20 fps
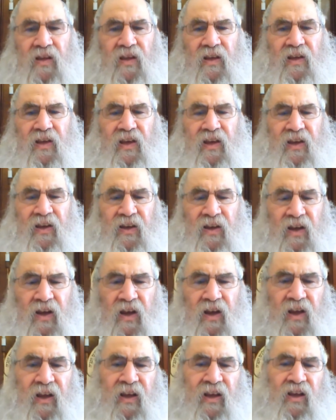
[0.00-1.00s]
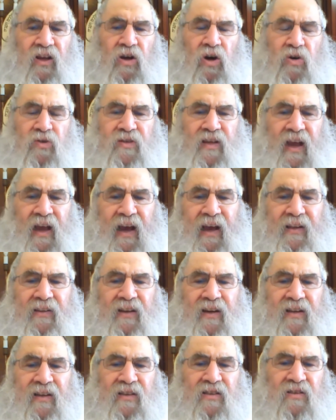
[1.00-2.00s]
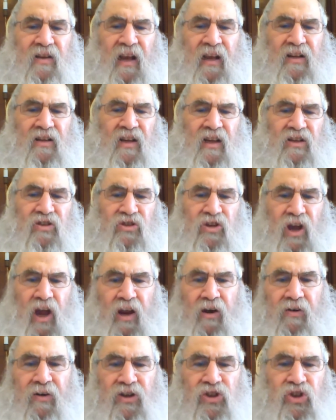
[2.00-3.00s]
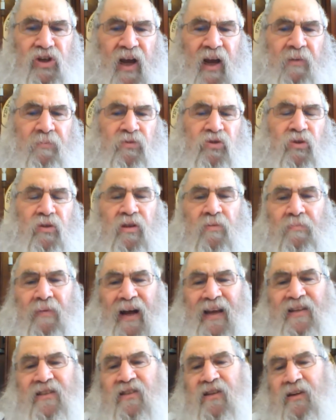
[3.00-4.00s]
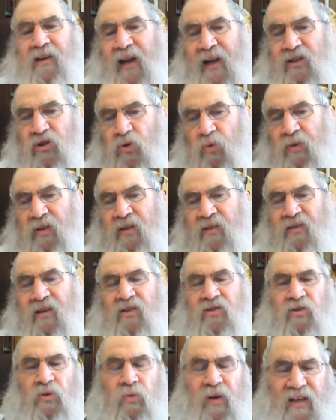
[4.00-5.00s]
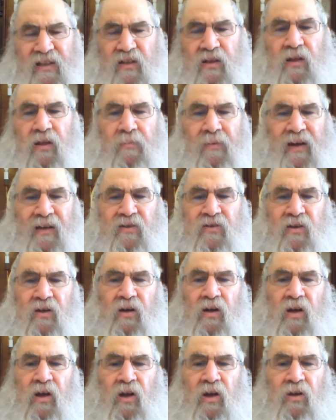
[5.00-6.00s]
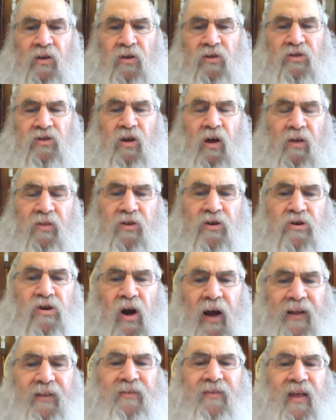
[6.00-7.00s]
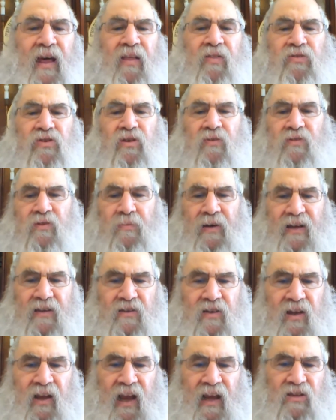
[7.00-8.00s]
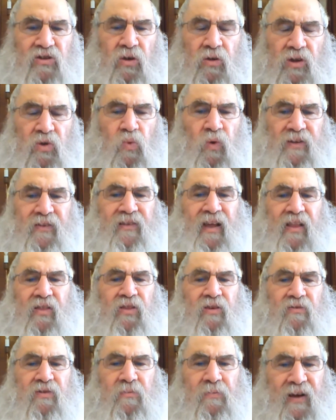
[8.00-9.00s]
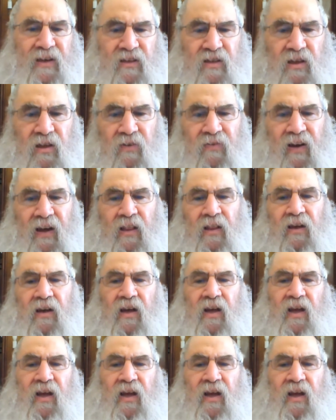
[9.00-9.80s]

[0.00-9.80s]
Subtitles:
he goes ahead and he's Kereshem to the Maisa next to it. He says, the rest of the Maisa. There was the other 9/10 of the Maisa. He has only 1/10 of the Maisa Devaila.